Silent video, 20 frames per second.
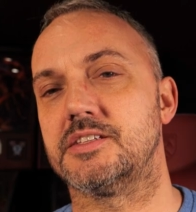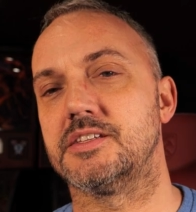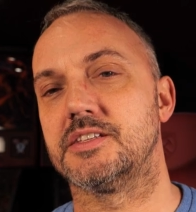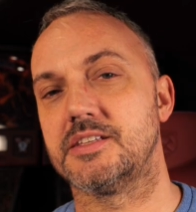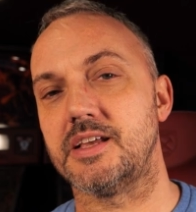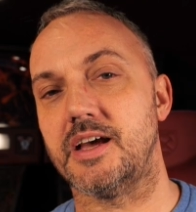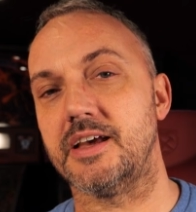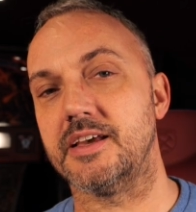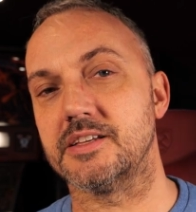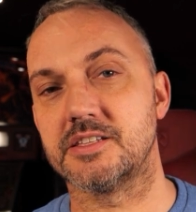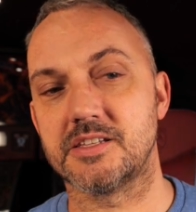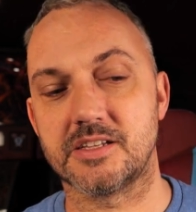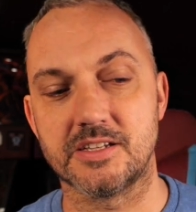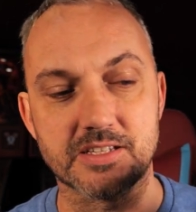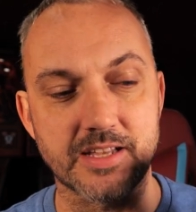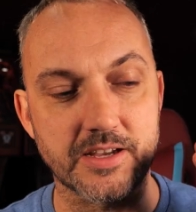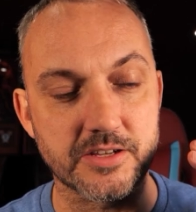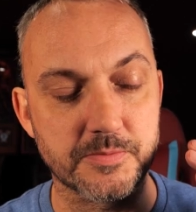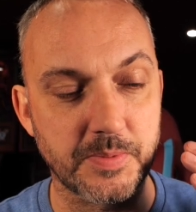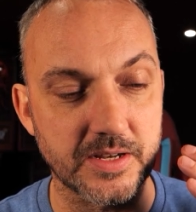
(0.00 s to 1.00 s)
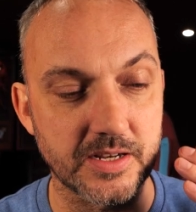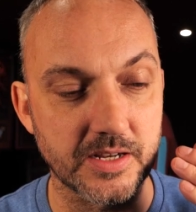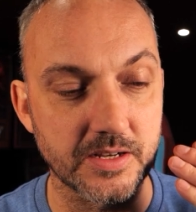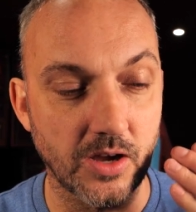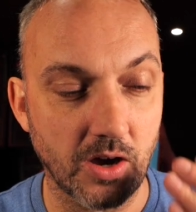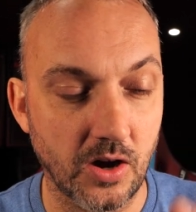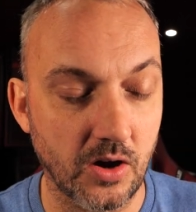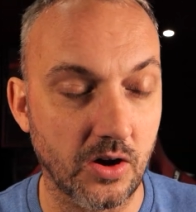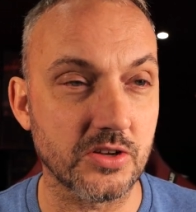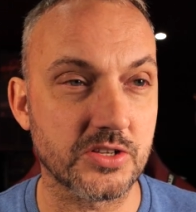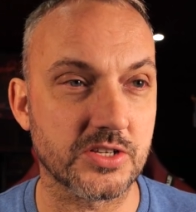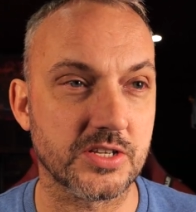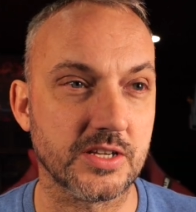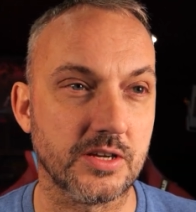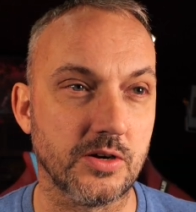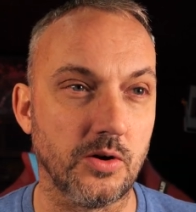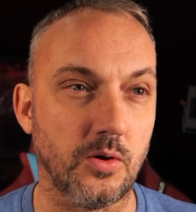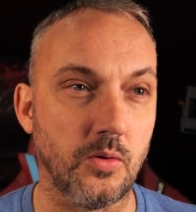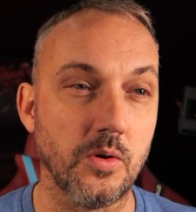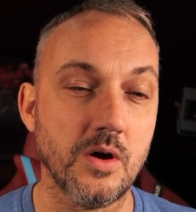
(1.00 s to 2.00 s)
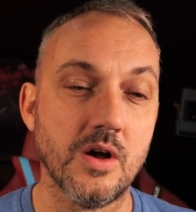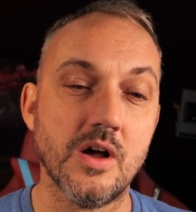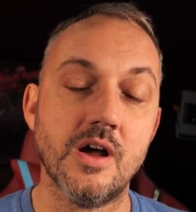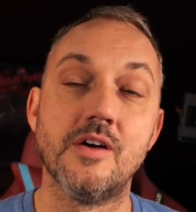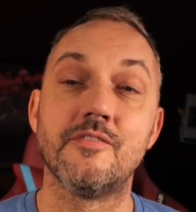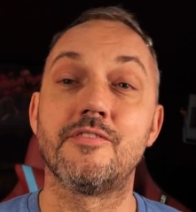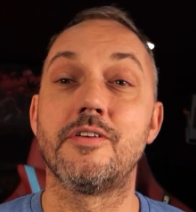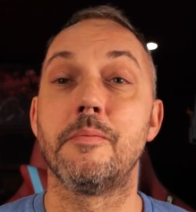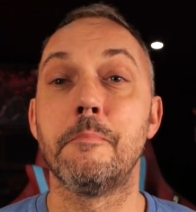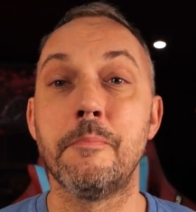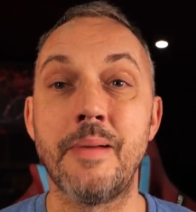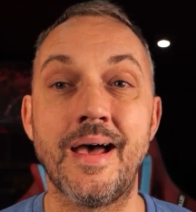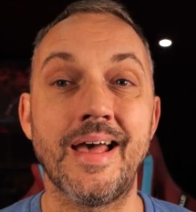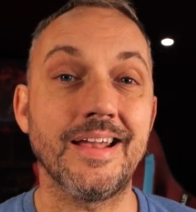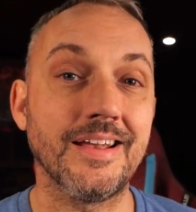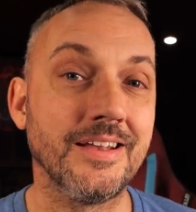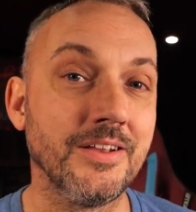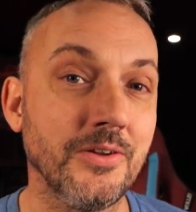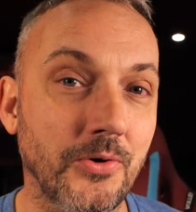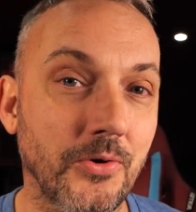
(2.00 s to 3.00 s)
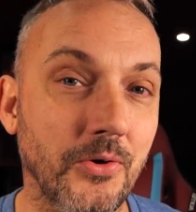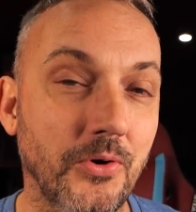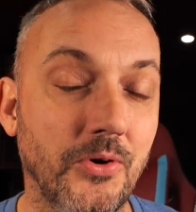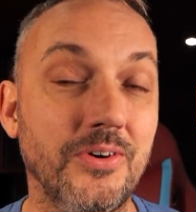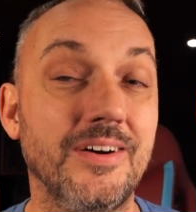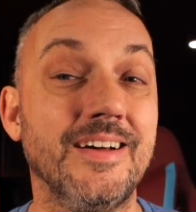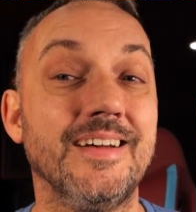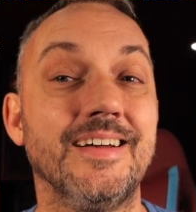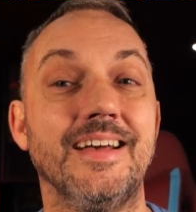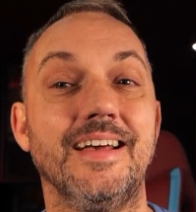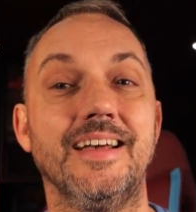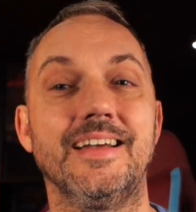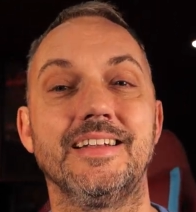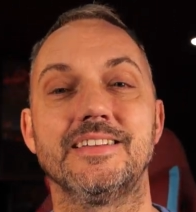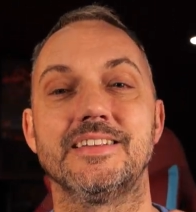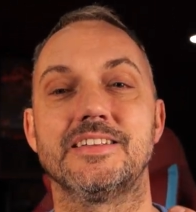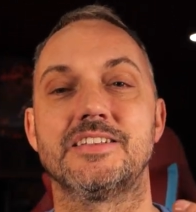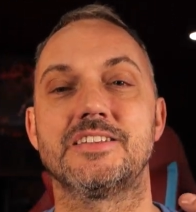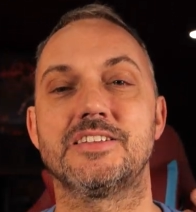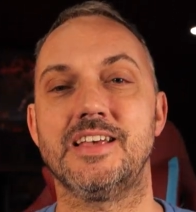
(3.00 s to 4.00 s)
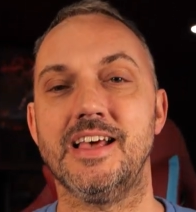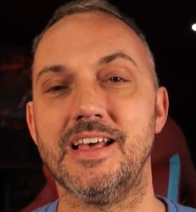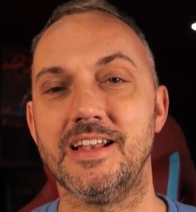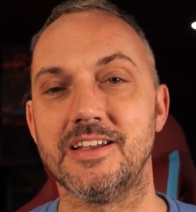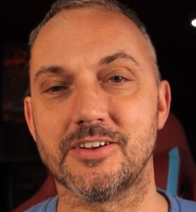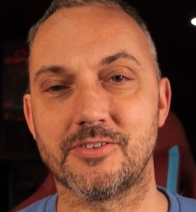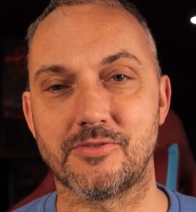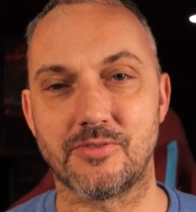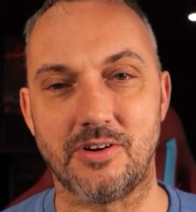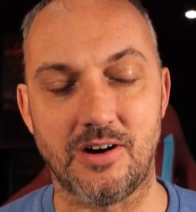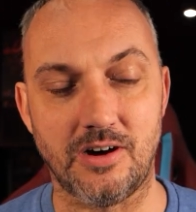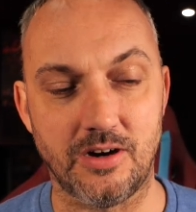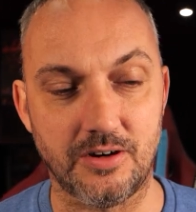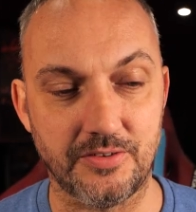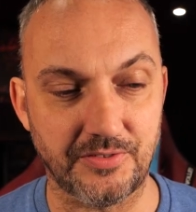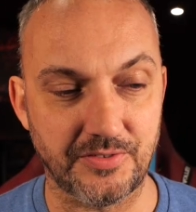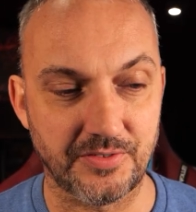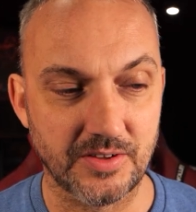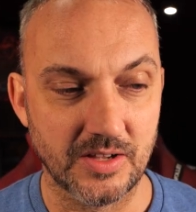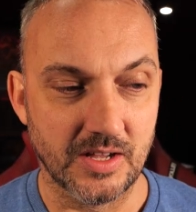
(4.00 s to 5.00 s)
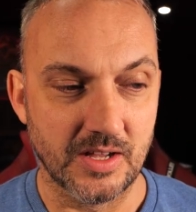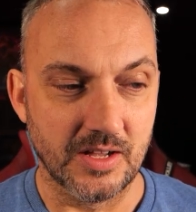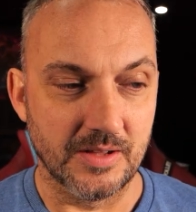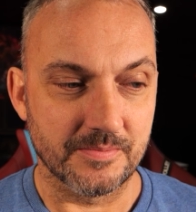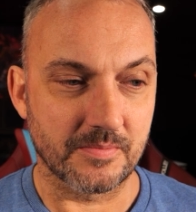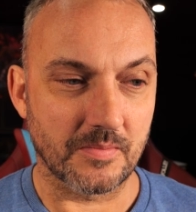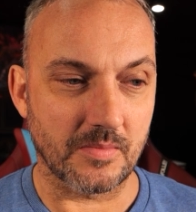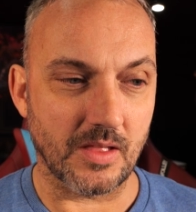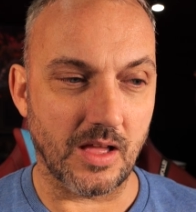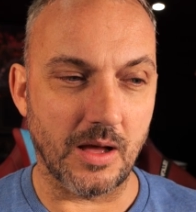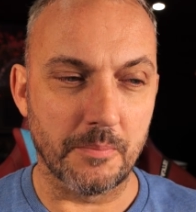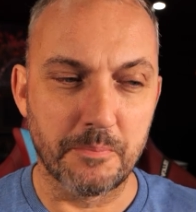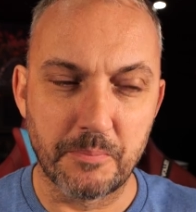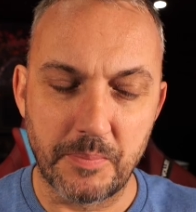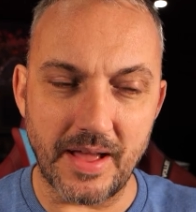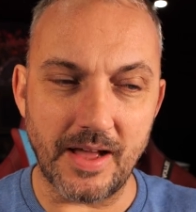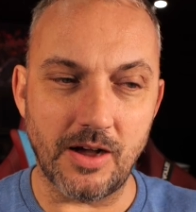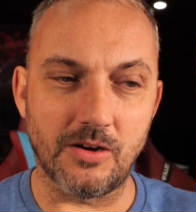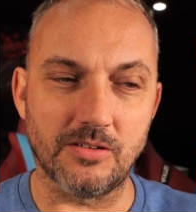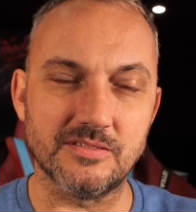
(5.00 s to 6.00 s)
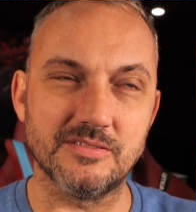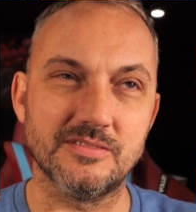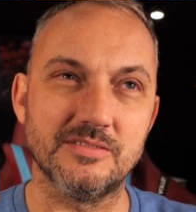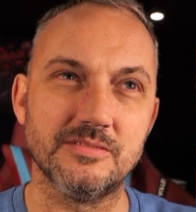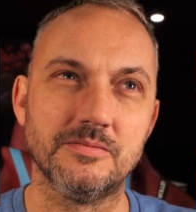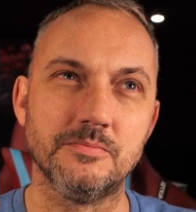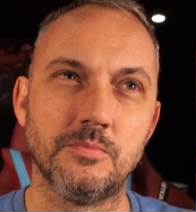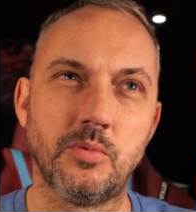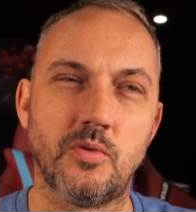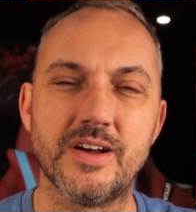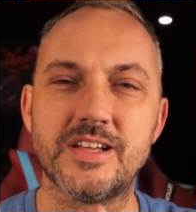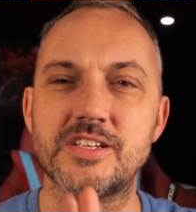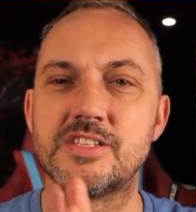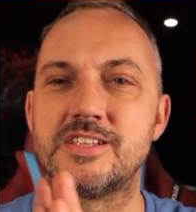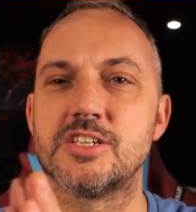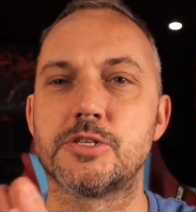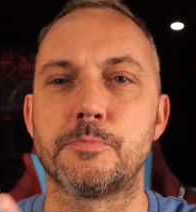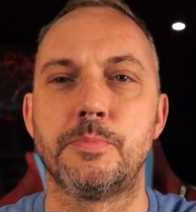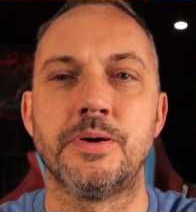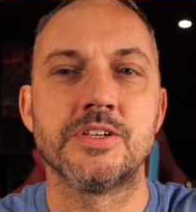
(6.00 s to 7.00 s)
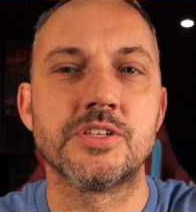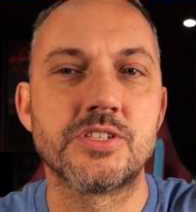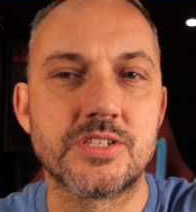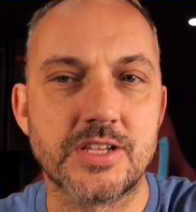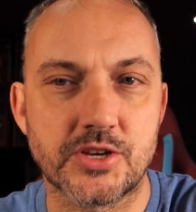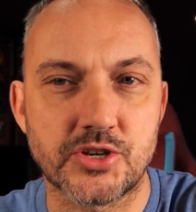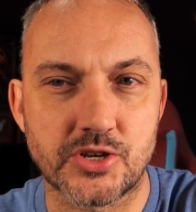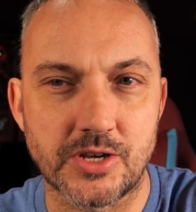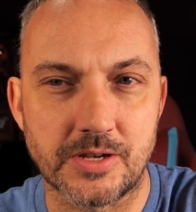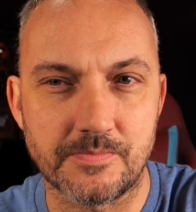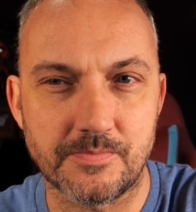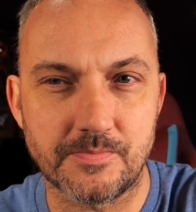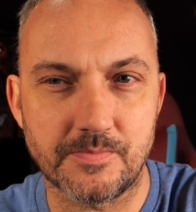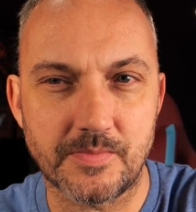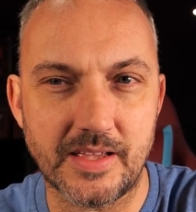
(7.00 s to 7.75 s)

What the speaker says: it today is because there's been an article from Matt Law in The Telegraph about Moyes' position.